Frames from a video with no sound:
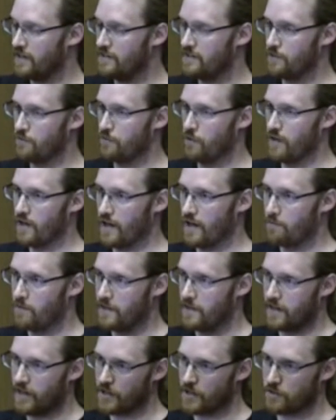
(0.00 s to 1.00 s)
easy for
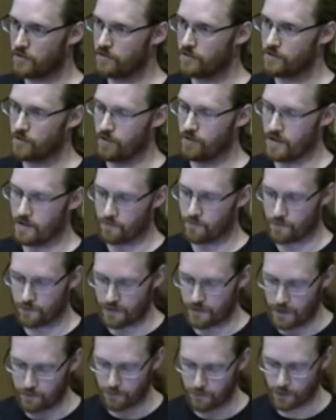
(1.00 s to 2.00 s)
applications or
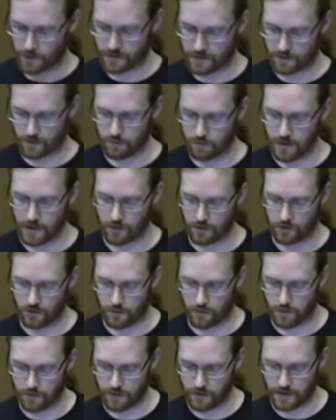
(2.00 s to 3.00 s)
frameworks to build on
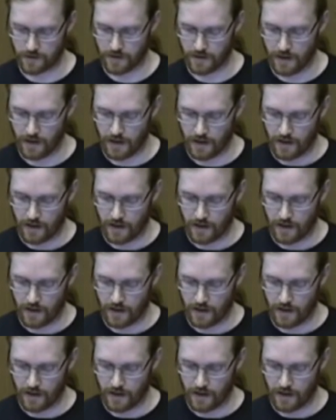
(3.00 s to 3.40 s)
top of it.